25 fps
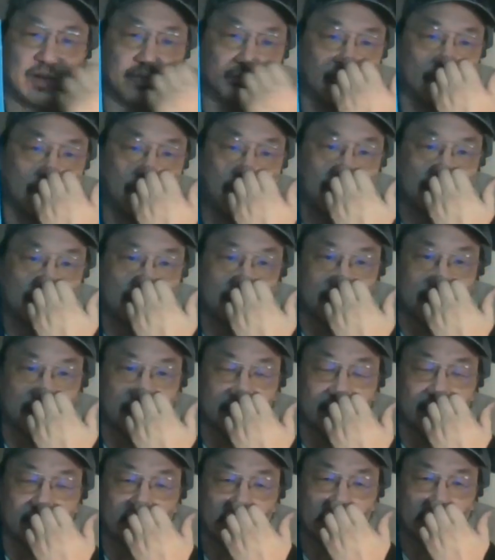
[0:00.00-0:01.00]
UST
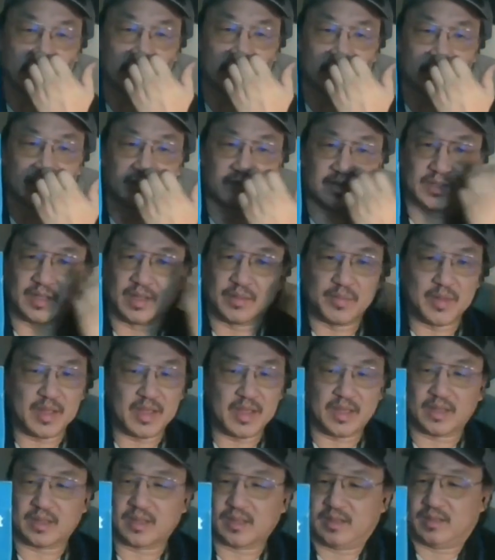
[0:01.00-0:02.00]
stuff. They
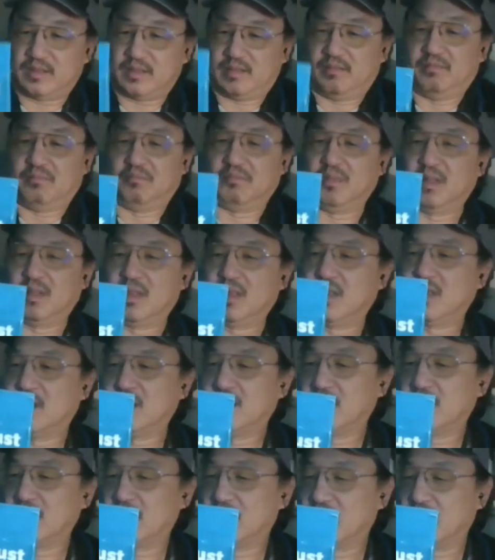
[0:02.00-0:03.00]
make
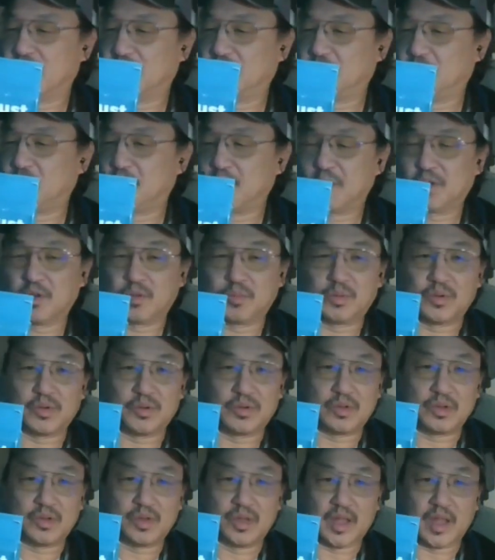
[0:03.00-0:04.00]

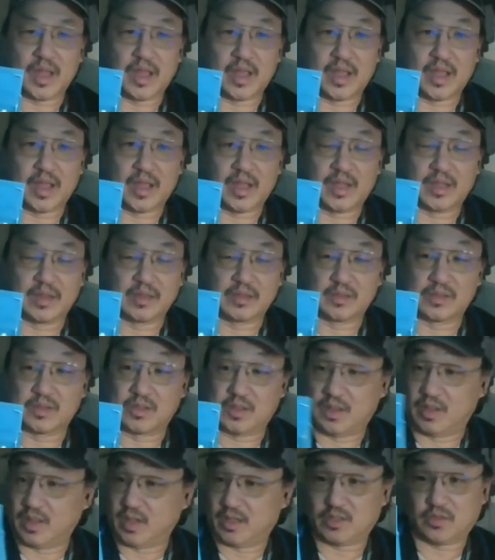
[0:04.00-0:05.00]
affordable and
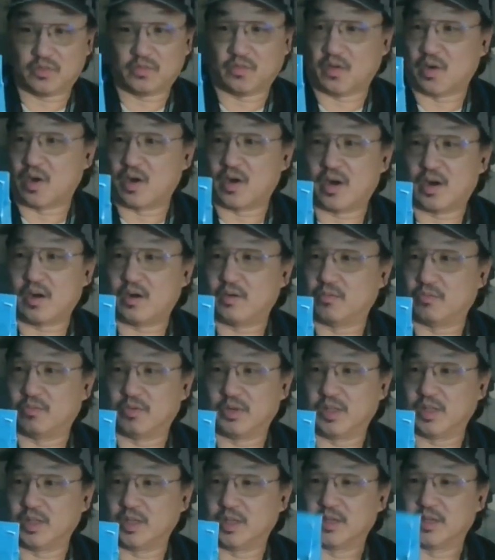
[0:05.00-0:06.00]
thus far
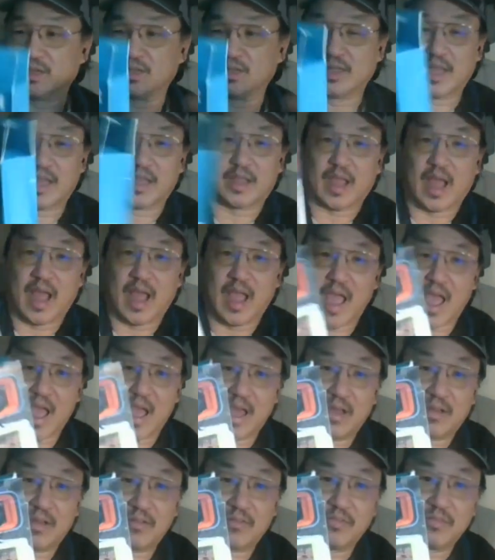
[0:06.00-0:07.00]
really good. Like I
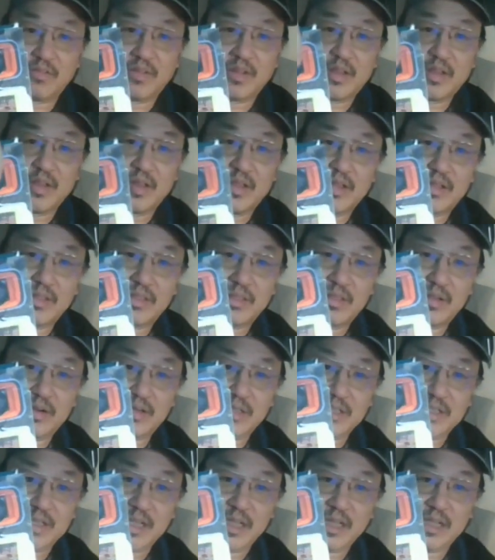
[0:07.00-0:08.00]
have their
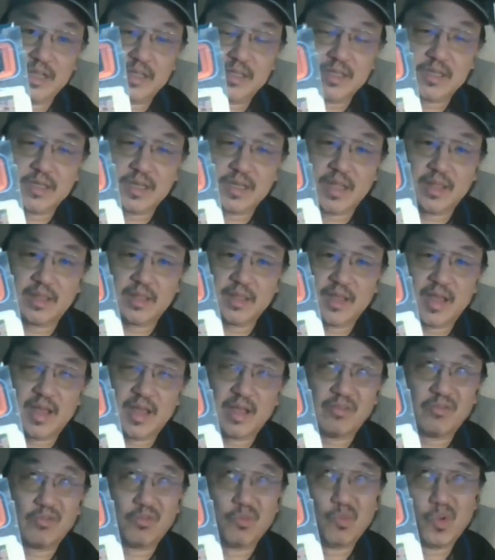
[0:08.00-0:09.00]
sinks. I think I
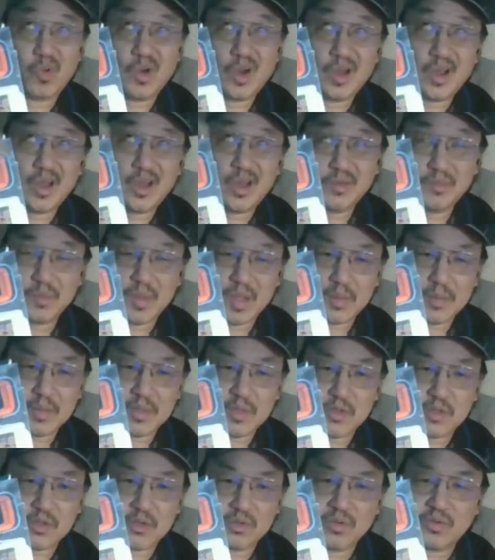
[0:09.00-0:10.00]
have 1, maybe
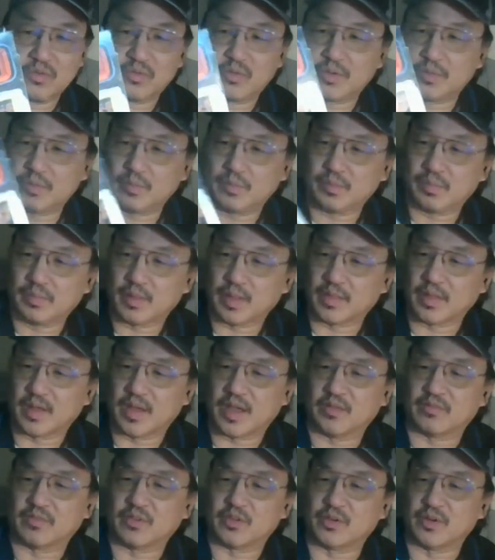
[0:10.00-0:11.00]
2 of them. I think I
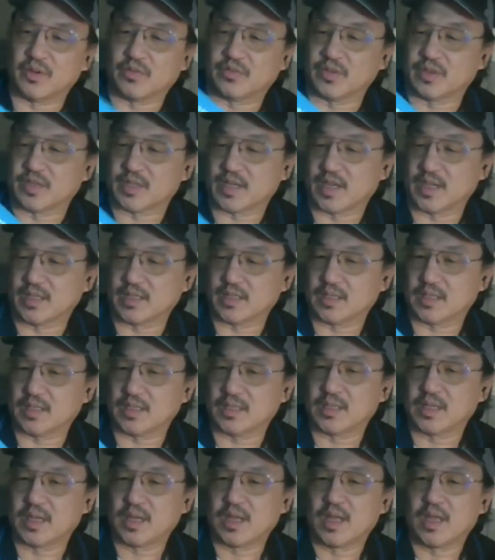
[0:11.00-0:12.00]
have 2 different sizes.